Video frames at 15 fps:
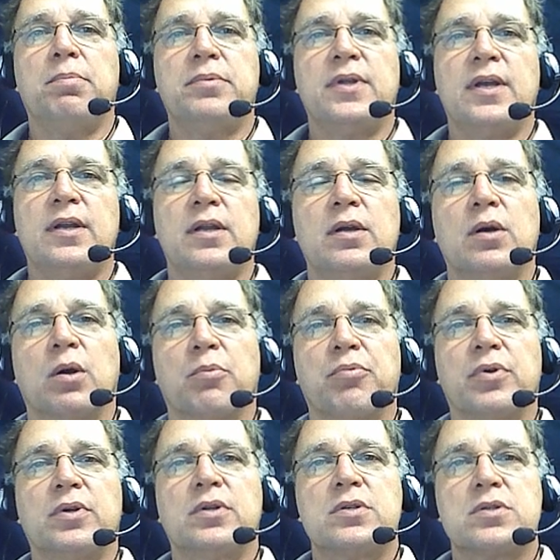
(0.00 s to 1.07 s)
updating our
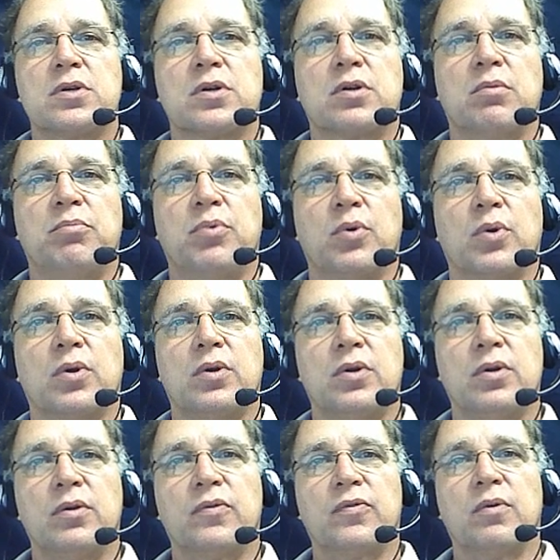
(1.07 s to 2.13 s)
printed circuit board
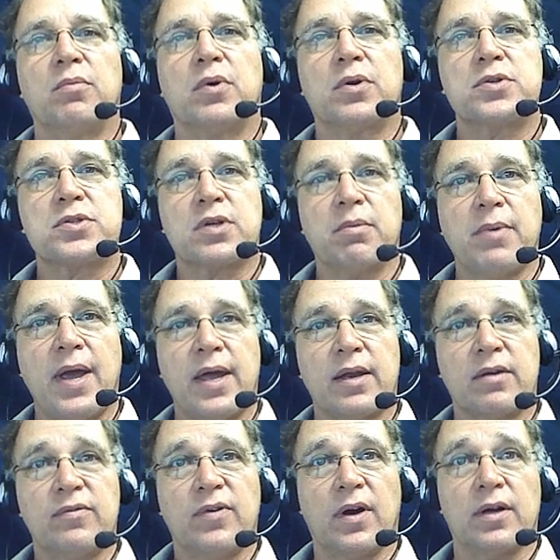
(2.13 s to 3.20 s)
from our
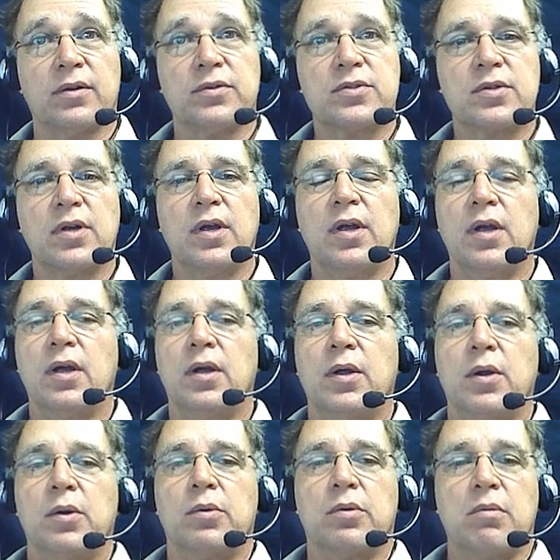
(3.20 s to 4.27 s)
schematic files.
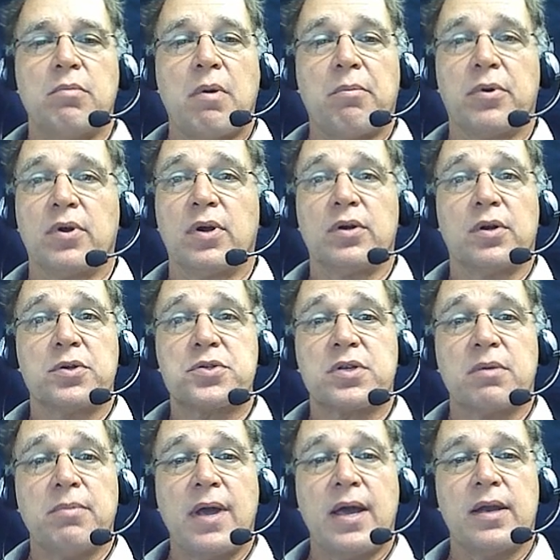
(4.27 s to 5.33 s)
Remember, on our
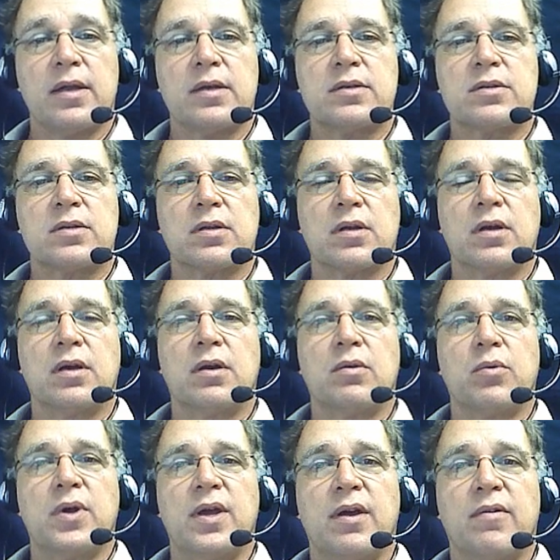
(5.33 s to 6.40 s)
schematics
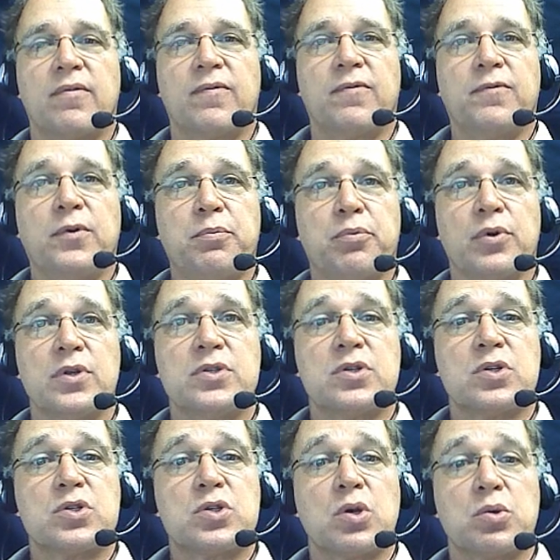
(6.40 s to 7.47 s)
we have
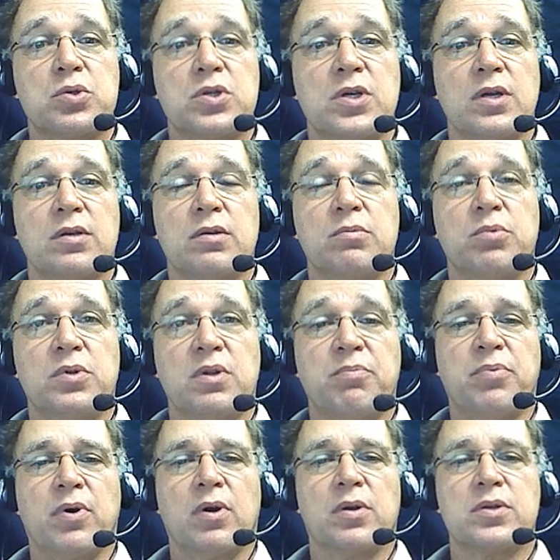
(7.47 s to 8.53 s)
footprints associated with
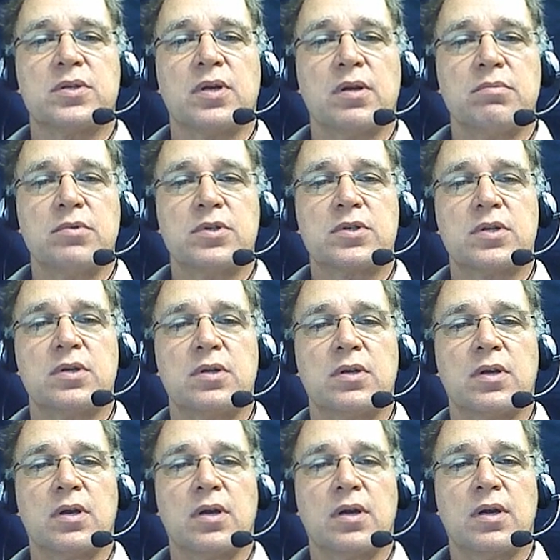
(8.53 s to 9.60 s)
the parts. I'm just going
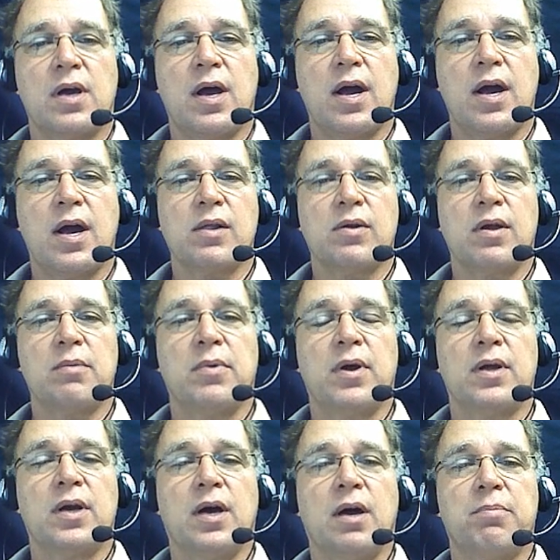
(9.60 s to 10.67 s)
to highlight
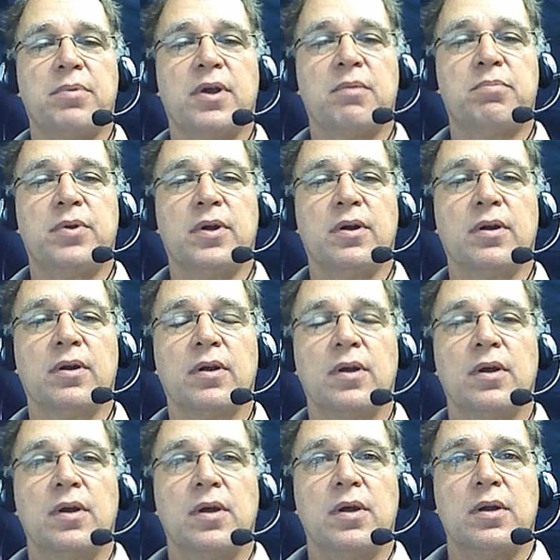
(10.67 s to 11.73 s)
my op amp here,
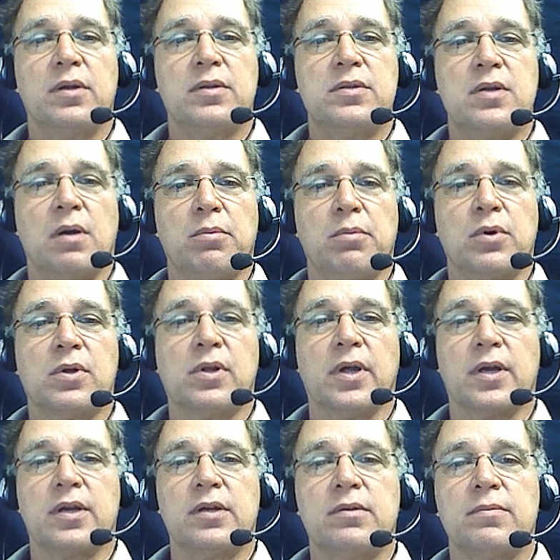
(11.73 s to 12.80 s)
double
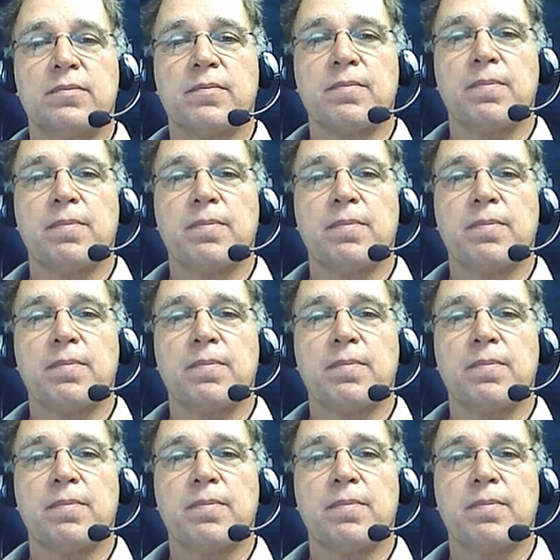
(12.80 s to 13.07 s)
click it.